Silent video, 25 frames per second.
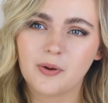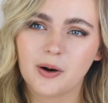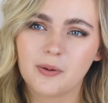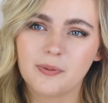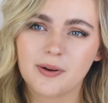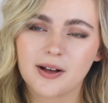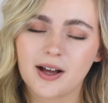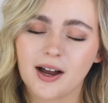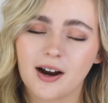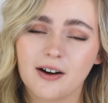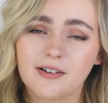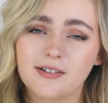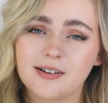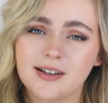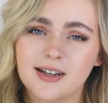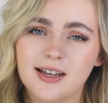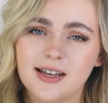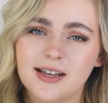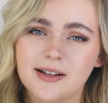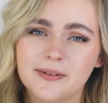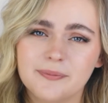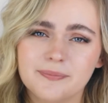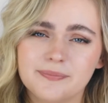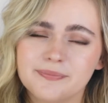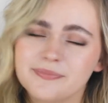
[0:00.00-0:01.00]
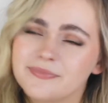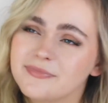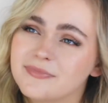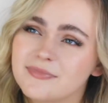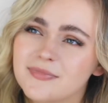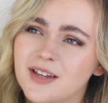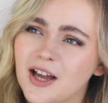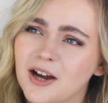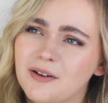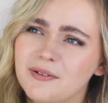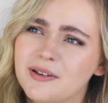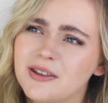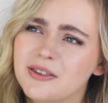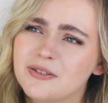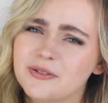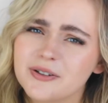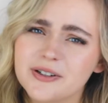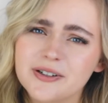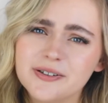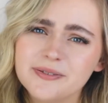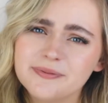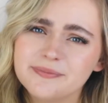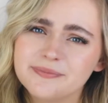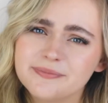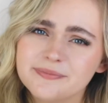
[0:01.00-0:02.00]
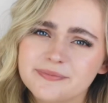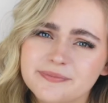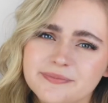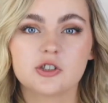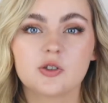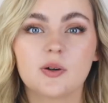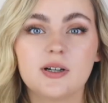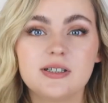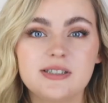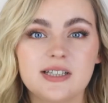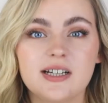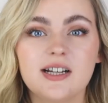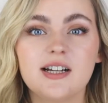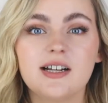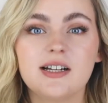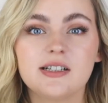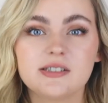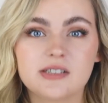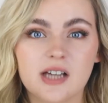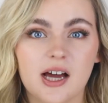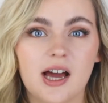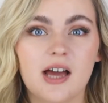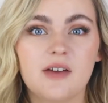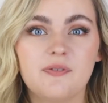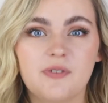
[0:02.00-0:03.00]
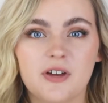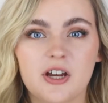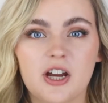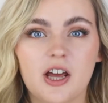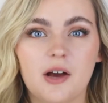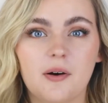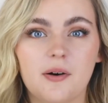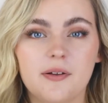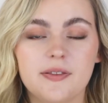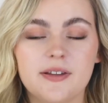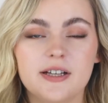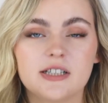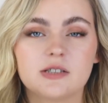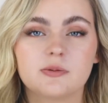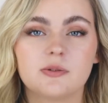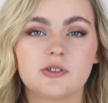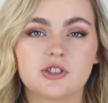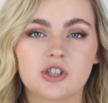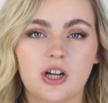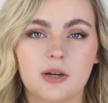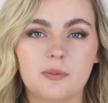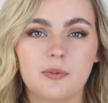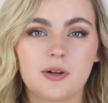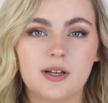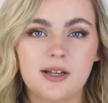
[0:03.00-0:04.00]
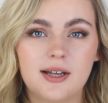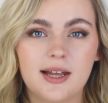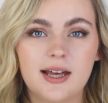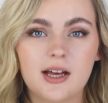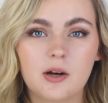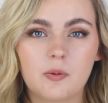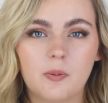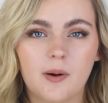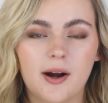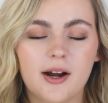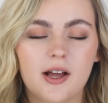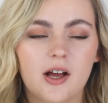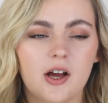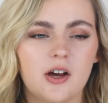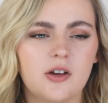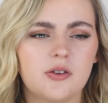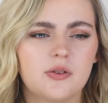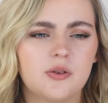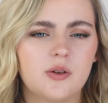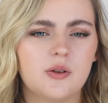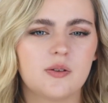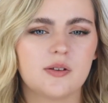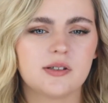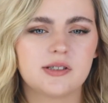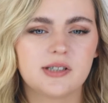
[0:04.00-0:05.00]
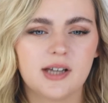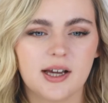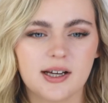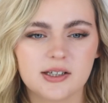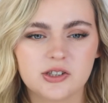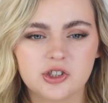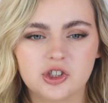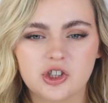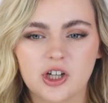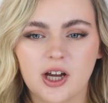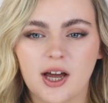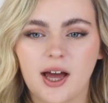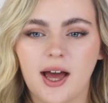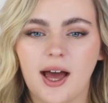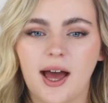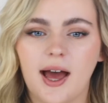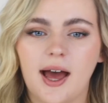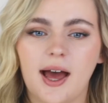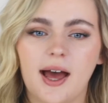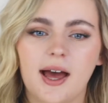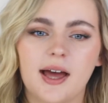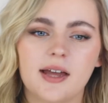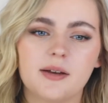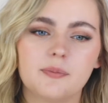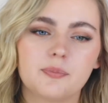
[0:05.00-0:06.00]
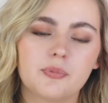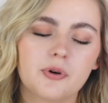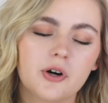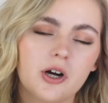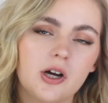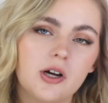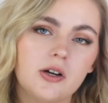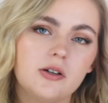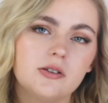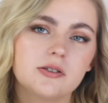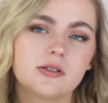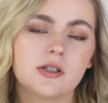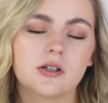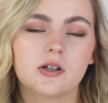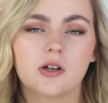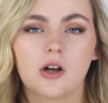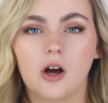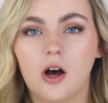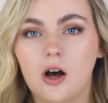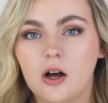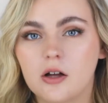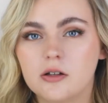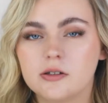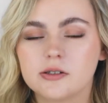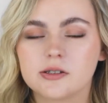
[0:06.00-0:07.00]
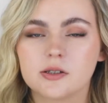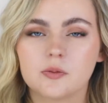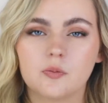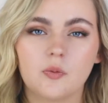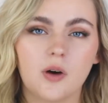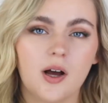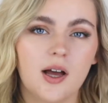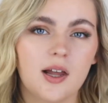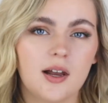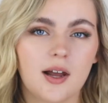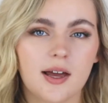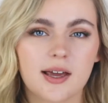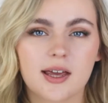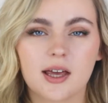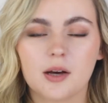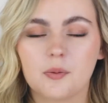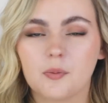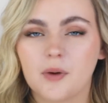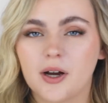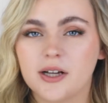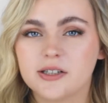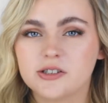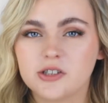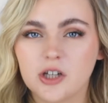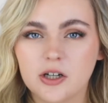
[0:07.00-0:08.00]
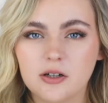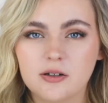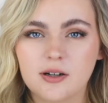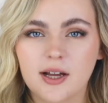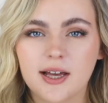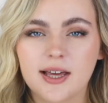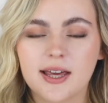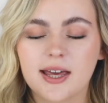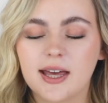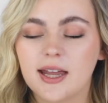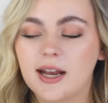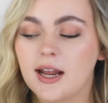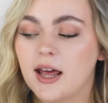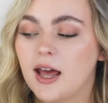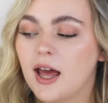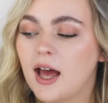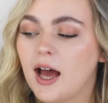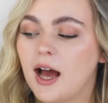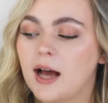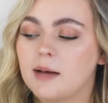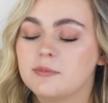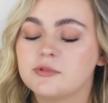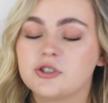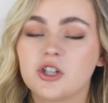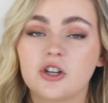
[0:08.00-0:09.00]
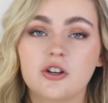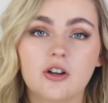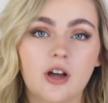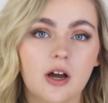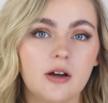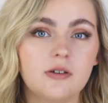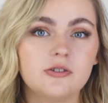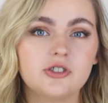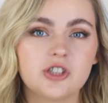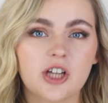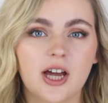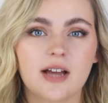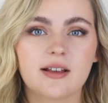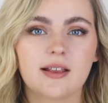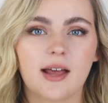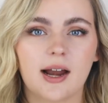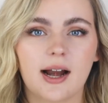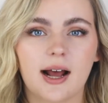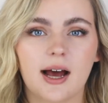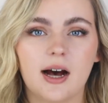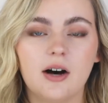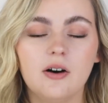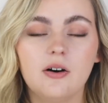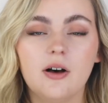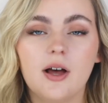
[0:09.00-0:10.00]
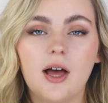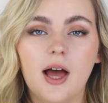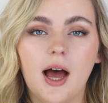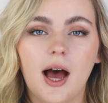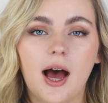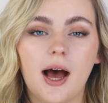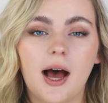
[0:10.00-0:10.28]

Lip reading: what we're currently going through? So I did an entire video on this, which I will link, where I go through the texture and pros and cons and why I like it and why I don't like it. So go and check that out.